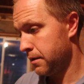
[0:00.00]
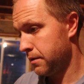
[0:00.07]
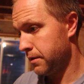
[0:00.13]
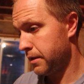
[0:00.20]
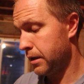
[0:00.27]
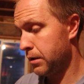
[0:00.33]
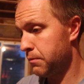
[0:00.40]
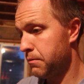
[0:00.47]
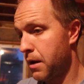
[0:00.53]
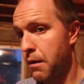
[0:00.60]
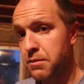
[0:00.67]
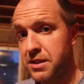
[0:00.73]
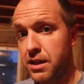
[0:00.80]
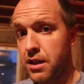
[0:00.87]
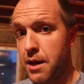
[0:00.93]
So
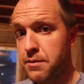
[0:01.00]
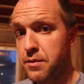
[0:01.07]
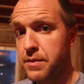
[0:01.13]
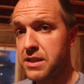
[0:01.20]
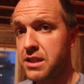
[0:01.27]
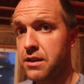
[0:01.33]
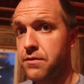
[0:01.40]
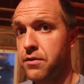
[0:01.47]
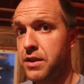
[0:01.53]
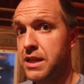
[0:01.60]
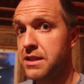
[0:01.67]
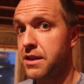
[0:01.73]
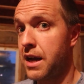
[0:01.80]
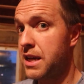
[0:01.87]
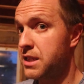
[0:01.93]
I'm still optimistic for
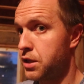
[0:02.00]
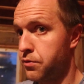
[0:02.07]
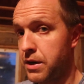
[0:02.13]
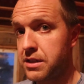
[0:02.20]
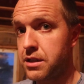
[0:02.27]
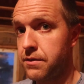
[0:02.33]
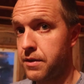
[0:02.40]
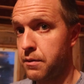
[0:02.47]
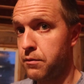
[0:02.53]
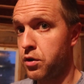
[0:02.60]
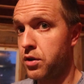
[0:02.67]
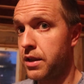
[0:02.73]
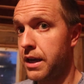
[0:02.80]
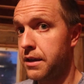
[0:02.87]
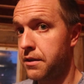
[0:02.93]
these guys. The rest of them
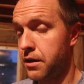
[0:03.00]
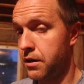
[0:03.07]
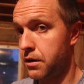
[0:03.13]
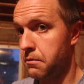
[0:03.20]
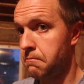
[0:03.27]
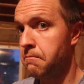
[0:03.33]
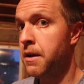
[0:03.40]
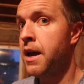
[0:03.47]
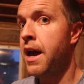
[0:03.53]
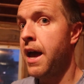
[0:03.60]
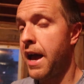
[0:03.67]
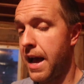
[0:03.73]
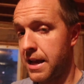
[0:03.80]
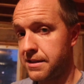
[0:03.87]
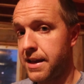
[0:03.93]
look like they're
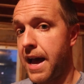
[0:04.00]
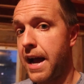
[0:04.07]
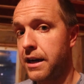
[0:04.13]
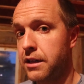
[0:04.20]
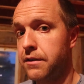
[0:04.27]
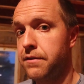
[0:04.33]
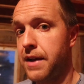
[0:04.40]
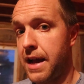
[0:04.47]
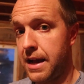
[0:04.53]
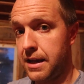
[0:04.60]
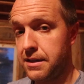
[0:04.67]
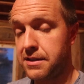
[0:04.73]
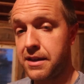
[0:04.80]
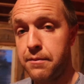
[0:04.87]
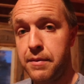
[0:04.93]
as active
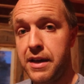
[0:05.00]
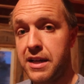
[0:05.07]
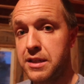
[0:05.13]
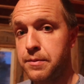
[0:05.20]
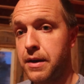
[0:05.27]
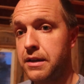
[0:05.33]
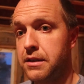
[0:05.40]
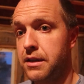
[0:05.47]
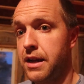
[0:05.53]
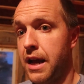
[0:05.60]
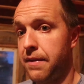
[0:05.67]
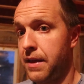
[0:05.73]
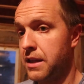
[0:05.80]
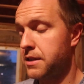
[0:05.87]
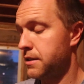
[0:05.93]
as can be expected,
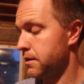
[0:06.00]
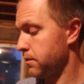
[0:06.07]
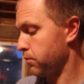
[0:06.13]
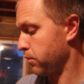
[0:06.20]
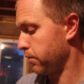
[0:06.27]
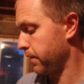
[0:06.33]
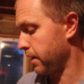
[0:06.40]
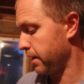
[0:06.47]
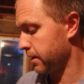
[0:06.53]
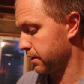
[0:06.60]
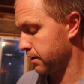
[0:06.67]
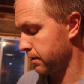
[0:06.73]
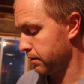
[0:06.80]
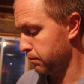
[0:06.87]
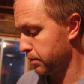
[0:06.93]
and we're very
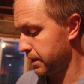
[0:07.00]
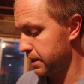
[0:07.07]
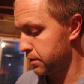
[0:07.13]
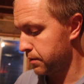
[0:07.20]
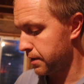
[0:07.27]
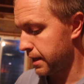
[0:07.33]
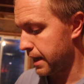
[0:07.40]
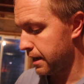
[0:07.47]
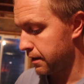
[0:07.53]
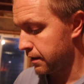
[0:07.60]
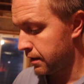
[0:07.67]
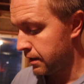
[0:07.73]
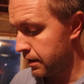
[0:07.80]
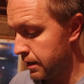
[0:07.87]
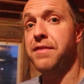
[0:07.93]
pleased with that.
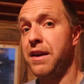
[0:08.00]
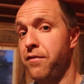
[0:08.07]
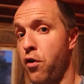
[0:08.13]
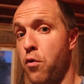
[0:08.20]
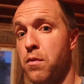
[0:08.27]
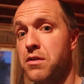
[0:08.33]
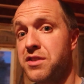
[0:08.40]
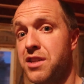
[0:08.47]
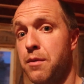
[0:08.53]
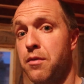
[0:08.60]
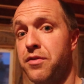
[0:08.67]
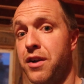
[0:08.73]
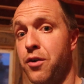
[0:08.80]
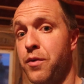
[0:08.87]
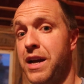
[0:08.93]
They've almost
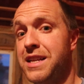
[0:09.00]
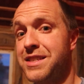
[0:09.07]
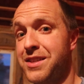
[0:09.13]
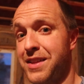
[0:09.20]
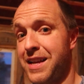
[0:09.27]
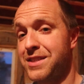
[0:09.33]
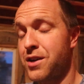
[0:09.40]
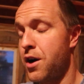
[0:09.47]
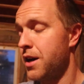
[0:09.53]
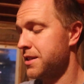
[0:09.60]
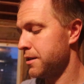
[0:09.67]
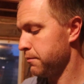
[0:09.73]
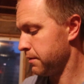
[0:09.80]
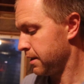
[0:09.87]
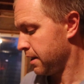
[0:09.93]
doubled their weight, so that's
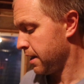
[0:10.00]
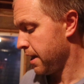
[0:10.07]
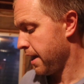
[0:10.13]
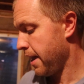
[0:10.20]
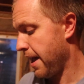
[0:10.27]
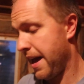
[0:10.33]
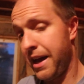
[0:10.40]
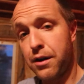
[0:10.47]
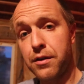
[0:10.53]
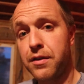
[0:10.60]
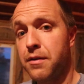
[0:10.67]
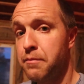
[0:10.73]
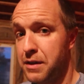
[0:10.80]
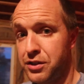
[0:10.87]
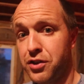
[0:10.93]
awesome. And
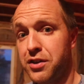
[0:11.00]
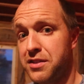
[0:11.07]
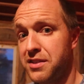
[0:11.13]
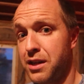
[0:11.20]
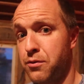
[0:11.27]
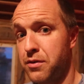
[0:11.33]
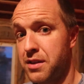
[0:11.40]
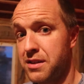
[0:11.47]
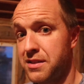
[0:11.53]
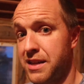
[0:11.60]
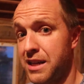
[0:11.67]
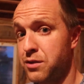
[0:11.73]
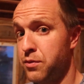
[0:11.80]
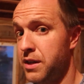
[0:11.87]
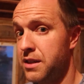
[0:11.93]
be sure to stick with us
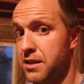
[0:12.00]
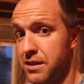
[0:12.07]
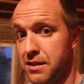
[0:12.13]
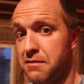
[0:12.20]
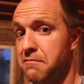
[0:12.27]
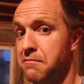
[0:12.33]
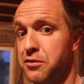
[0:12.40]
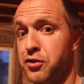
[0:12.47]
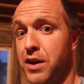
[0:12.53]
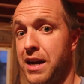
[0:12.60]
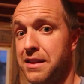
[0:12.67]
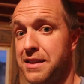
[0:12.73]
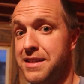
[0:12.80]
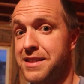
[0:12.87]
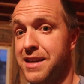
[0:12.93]
next week to
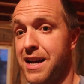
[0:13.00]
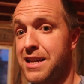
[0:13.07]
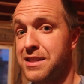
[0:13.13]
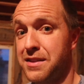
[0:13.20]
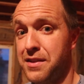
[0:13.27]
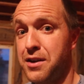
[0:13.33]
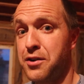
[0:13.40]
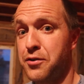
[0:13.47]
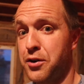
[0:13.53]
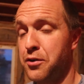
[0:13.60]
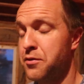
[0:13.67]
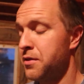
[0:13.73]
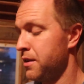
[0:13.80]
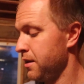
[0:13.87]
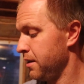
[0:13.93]
track these guys and their
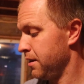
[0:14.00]
growth.